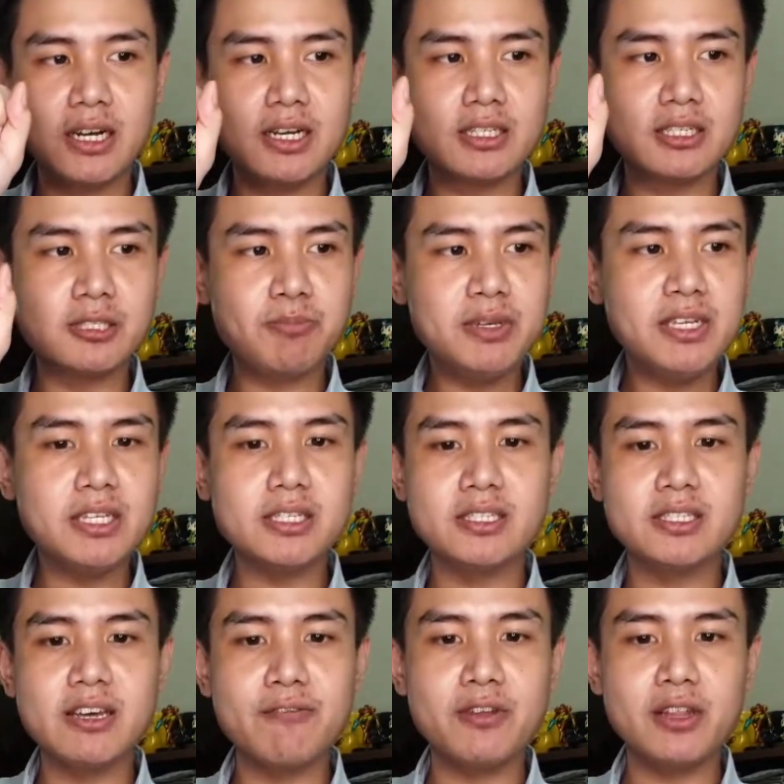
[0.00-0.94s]
speed is
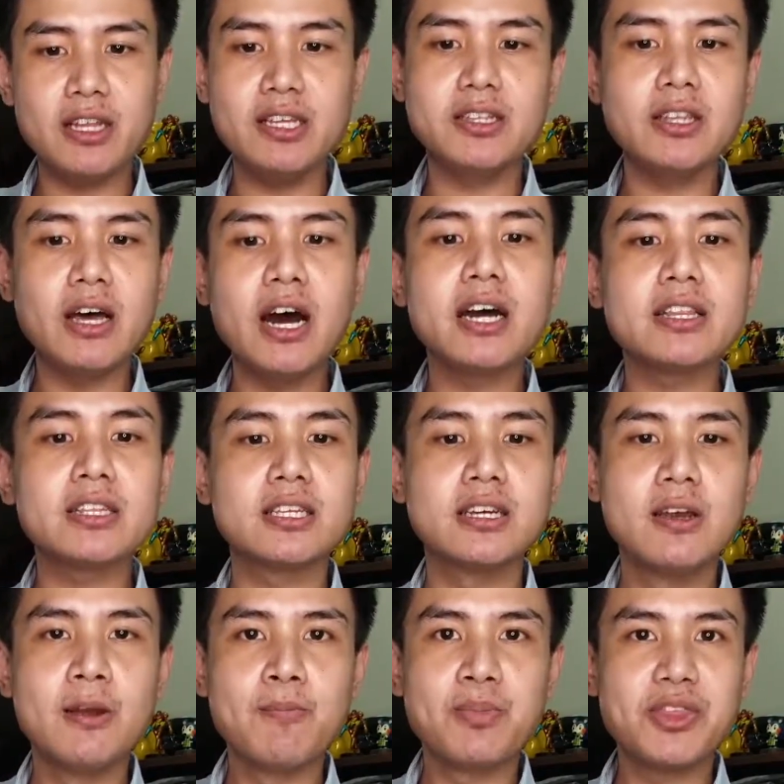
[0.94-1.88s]
definitely not
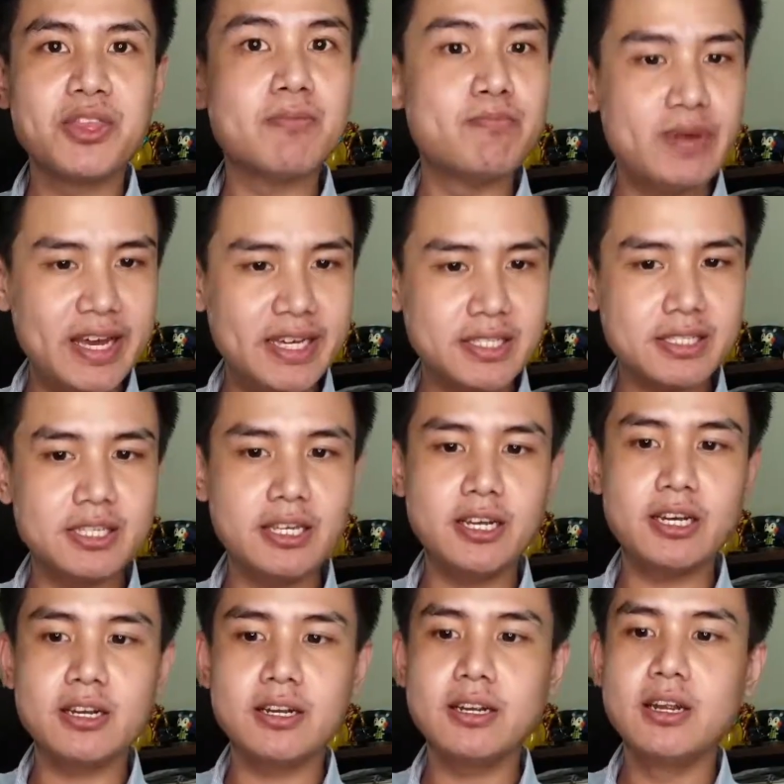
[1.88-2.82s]
the best
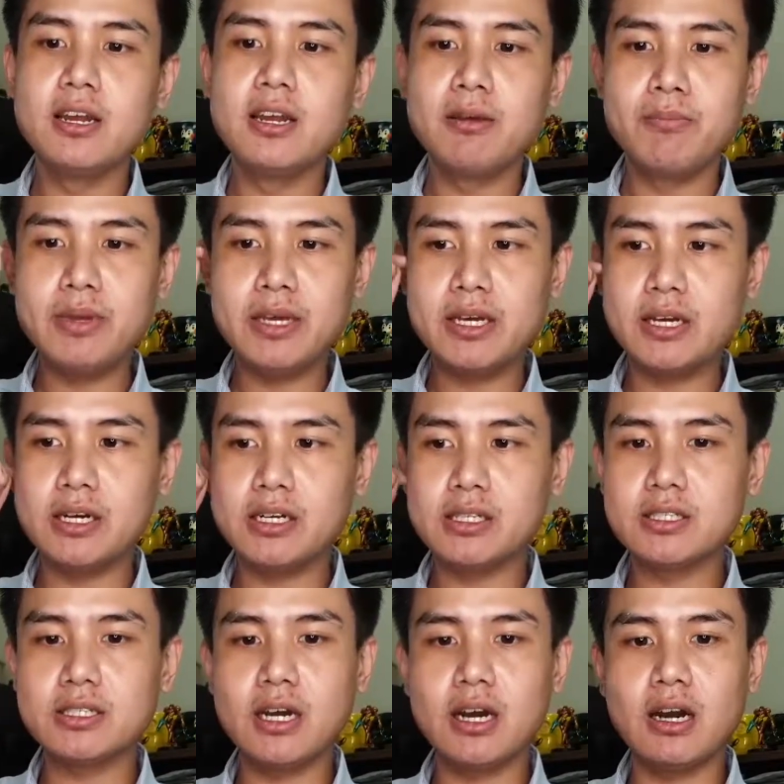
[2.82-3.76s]
here,
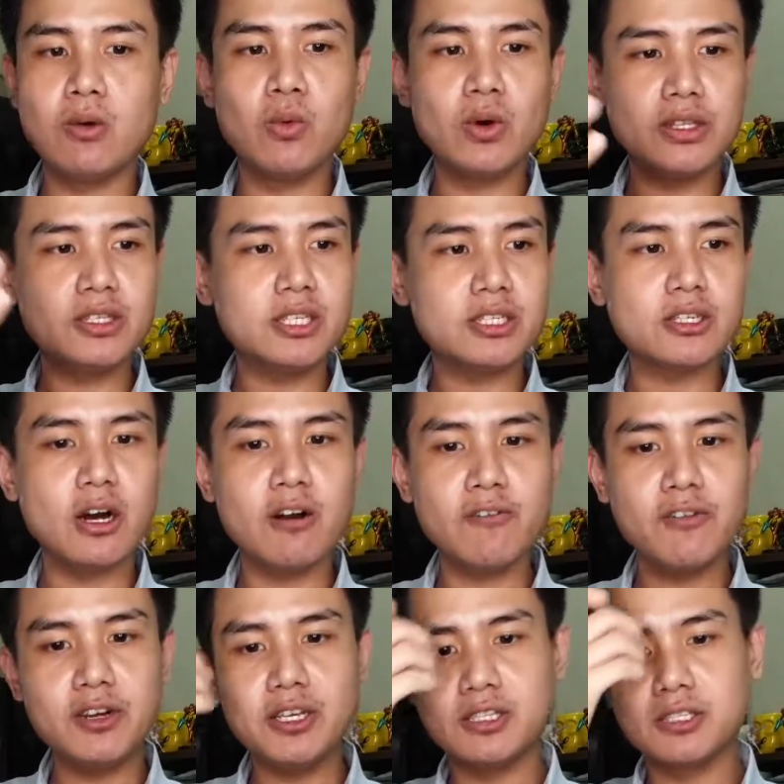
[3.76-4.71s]
because what this
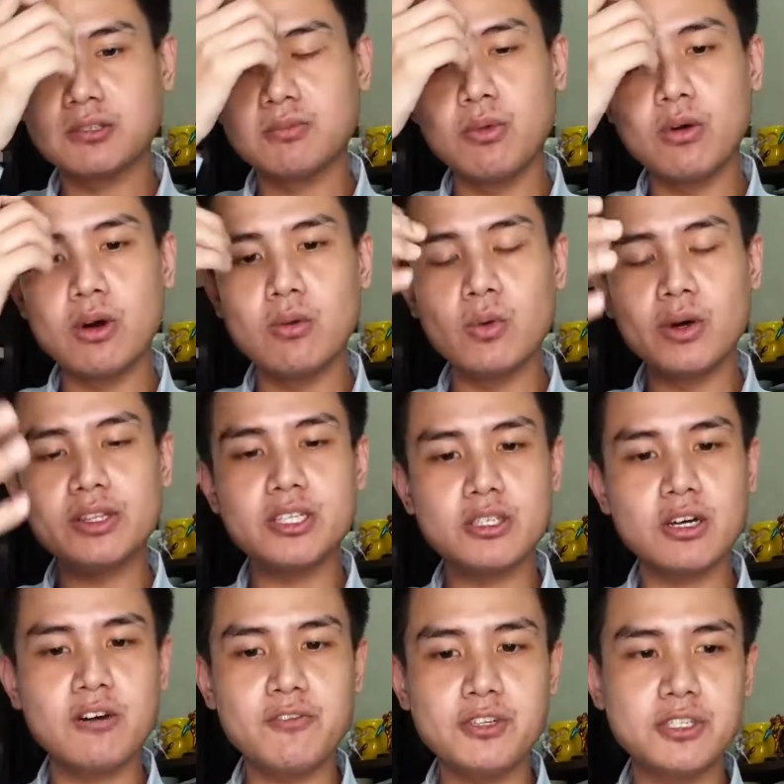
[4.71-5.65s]
offers
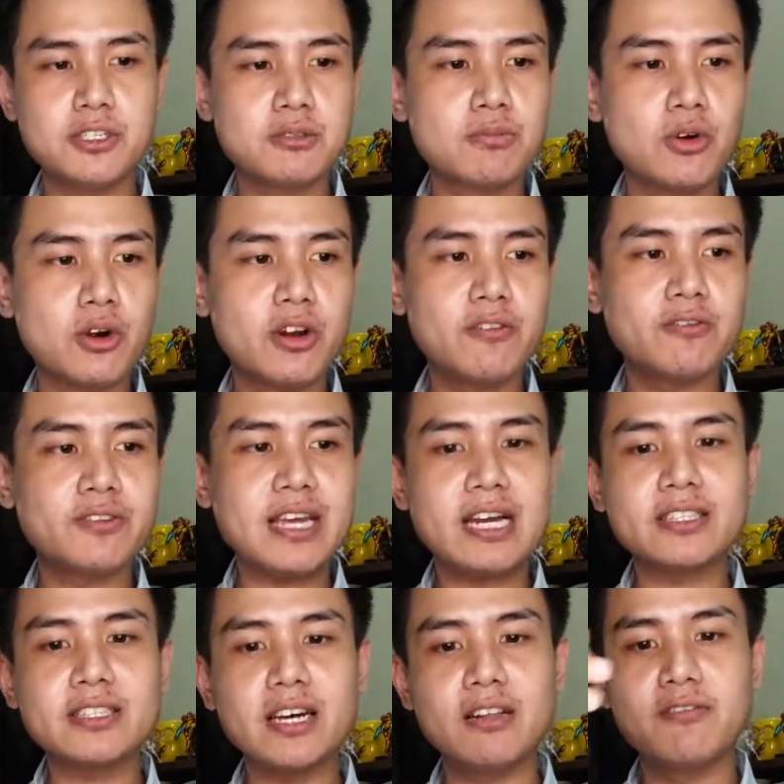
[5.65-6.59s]
is more of
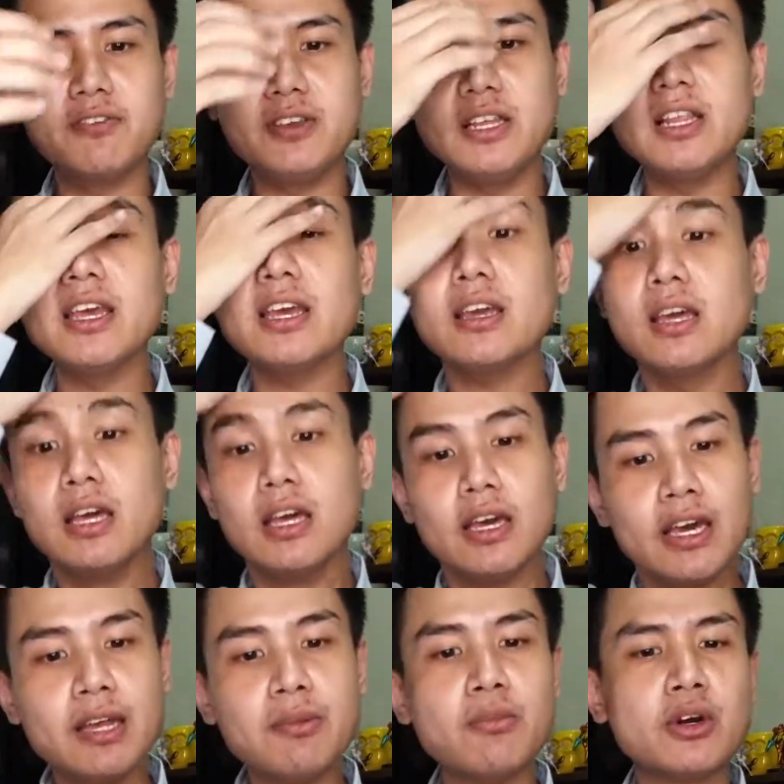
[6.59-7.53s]
tactile feeling
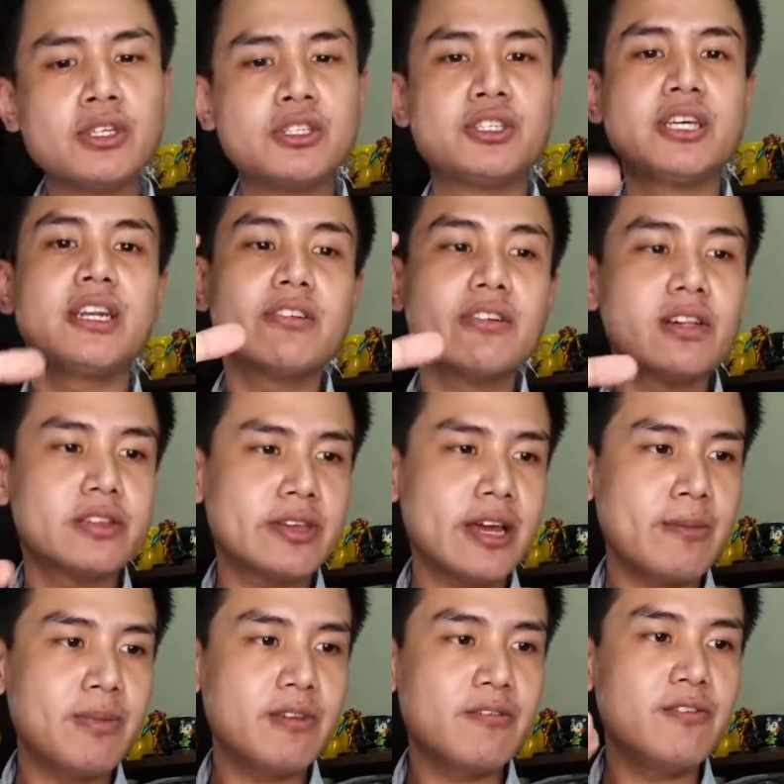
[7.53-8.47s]
and more general
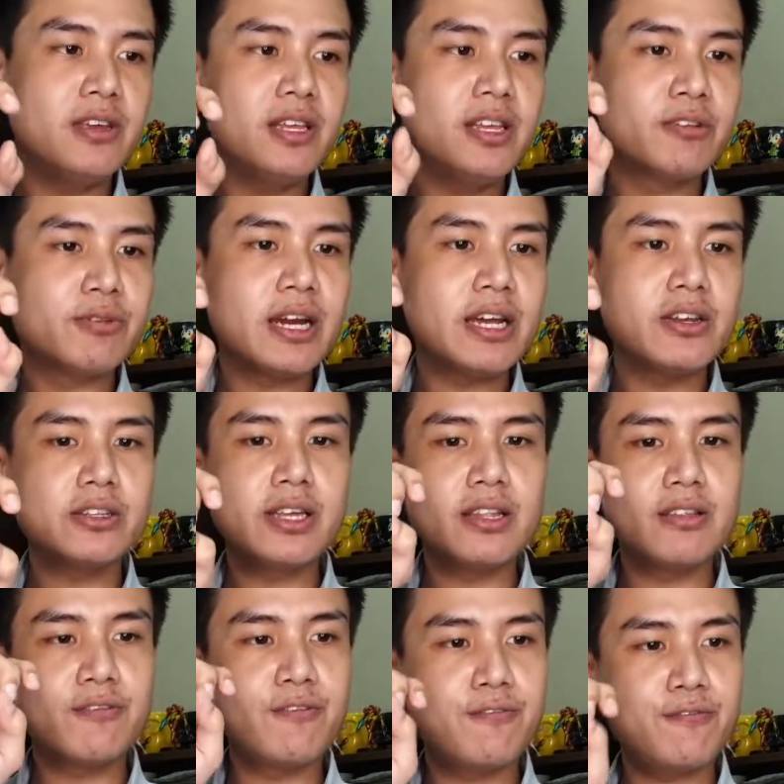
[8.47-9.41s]
typing feeling rather
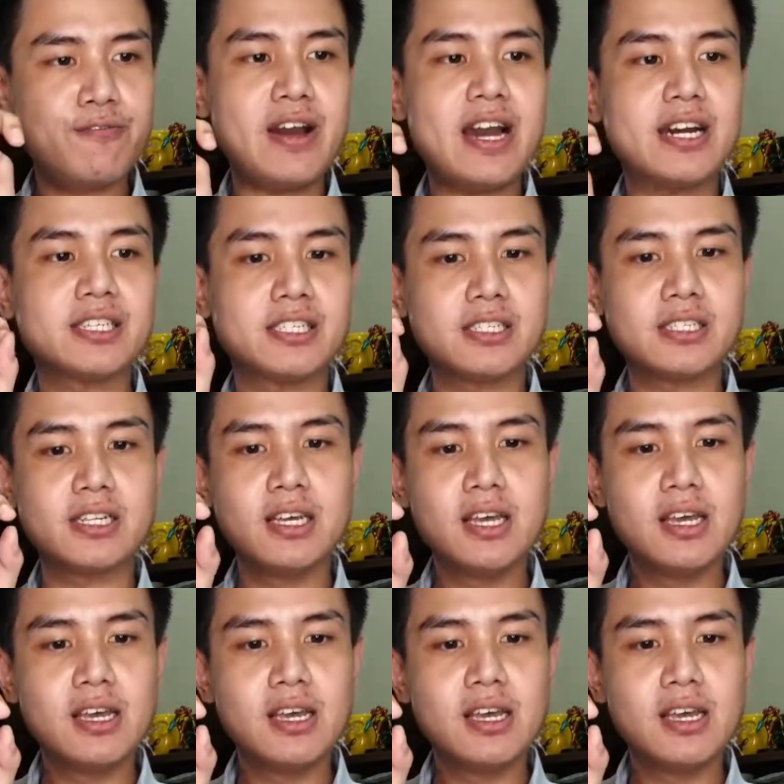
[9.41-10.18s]
than fast